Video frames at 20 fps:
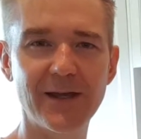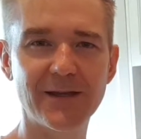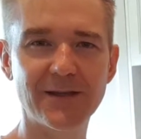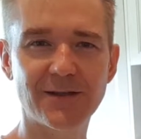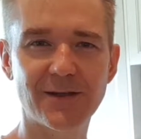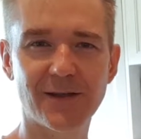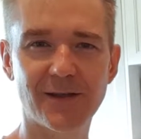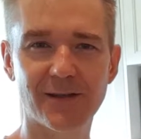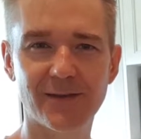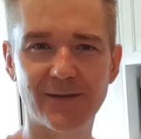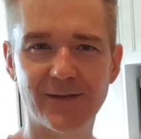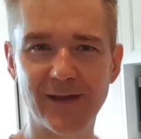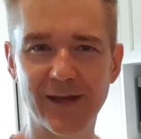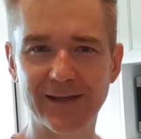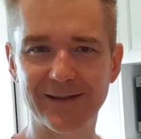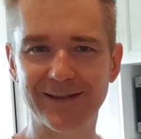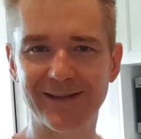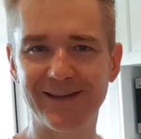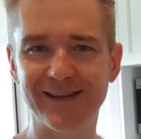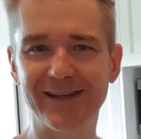So
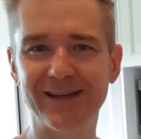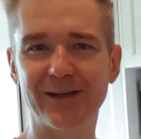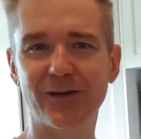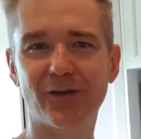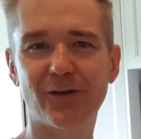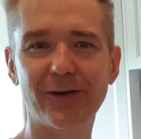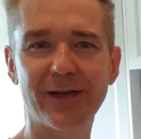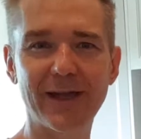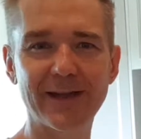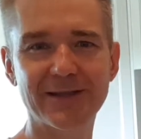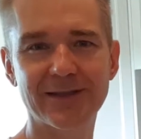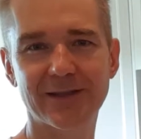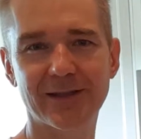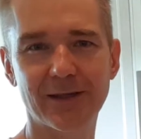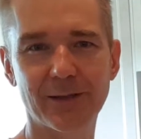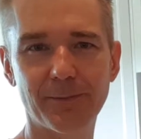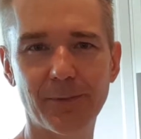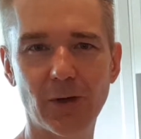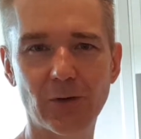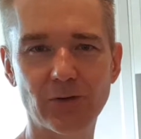that creates an
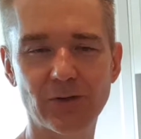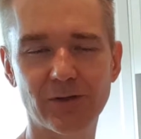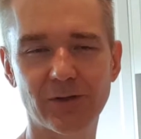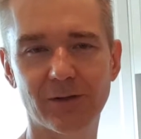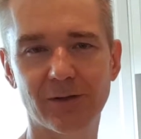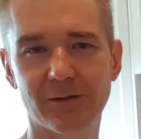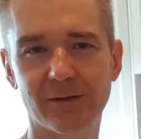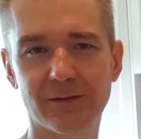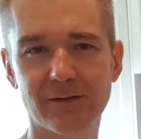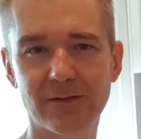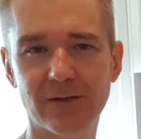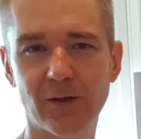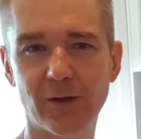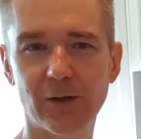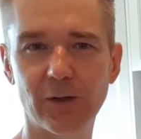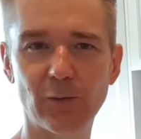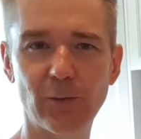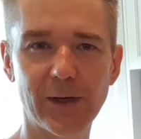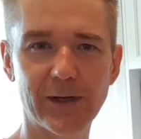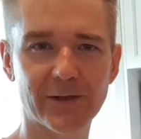emulsion, so
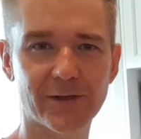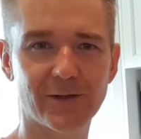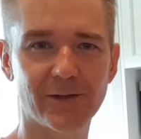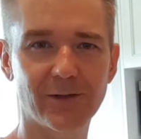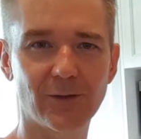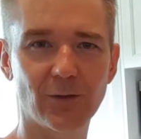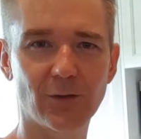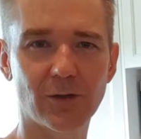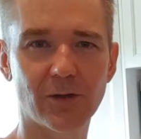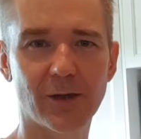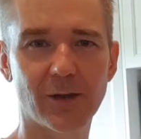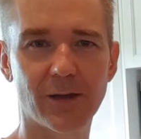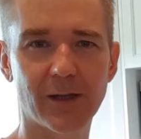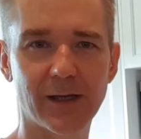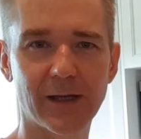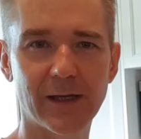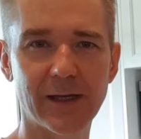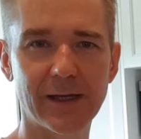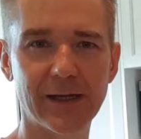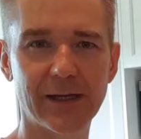it'll actually look
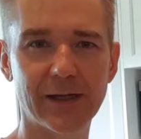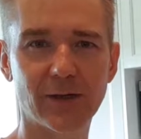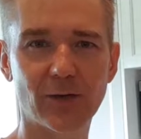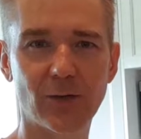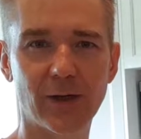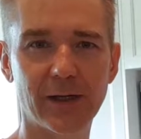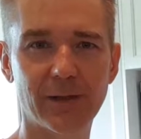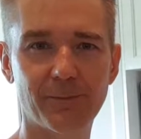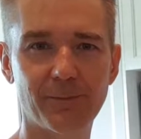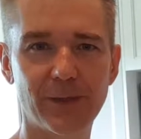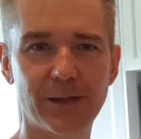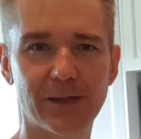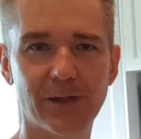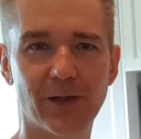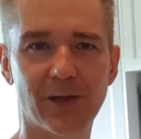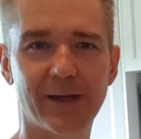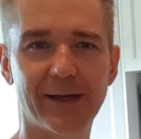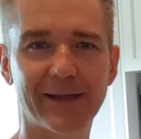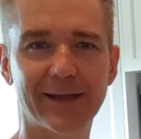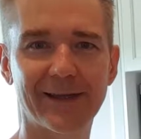quite a bit
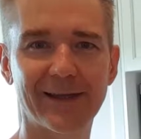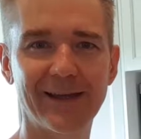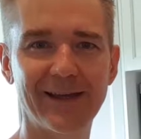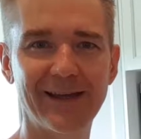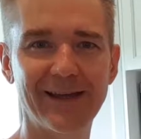like